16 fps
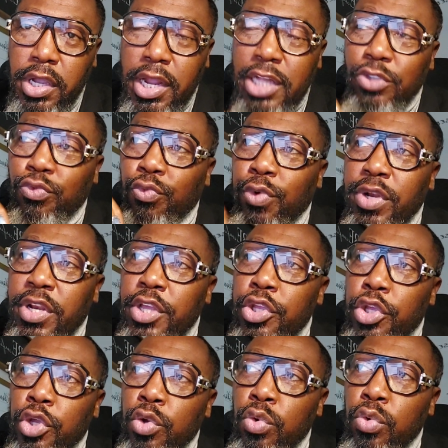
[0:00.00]
is really
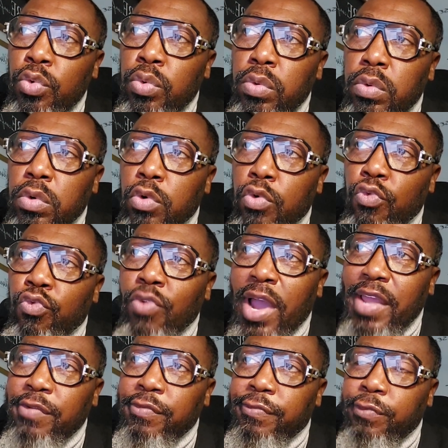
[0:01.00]
you
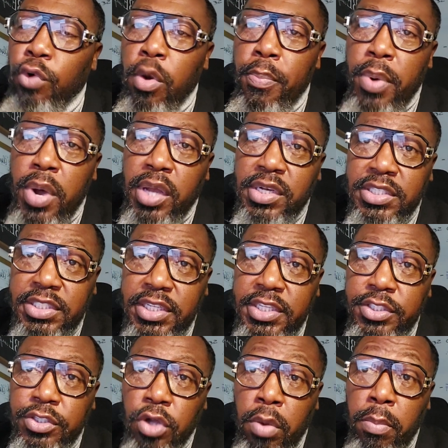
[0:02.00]
writing 4
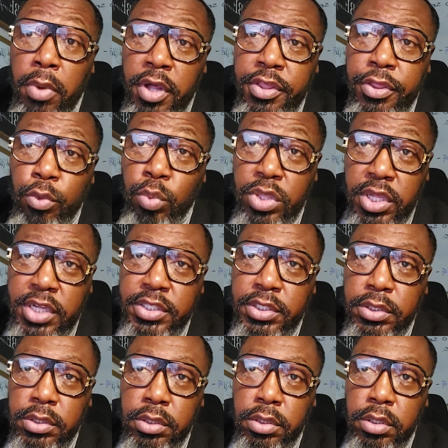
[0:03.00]
policies a month with us,